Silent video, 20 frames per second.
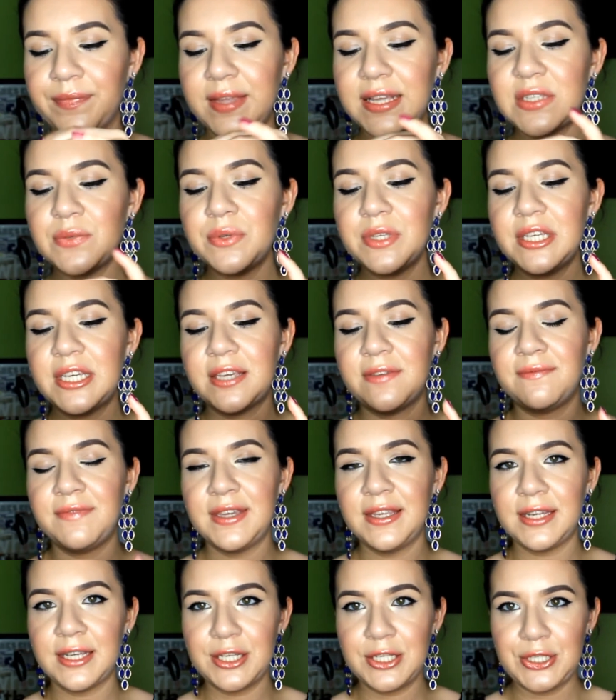that's really
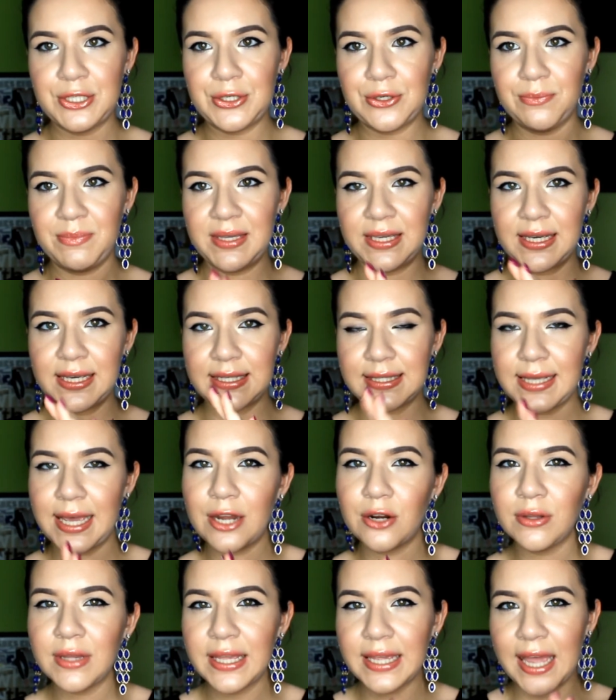convenient too, because
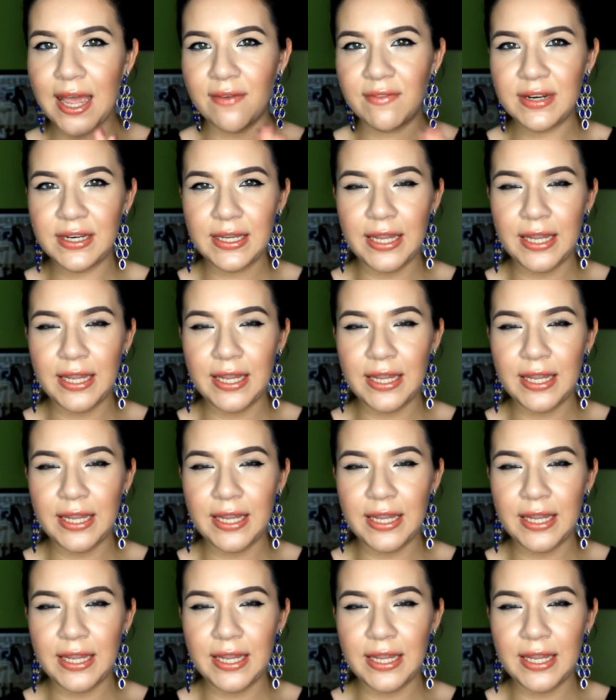I don't like having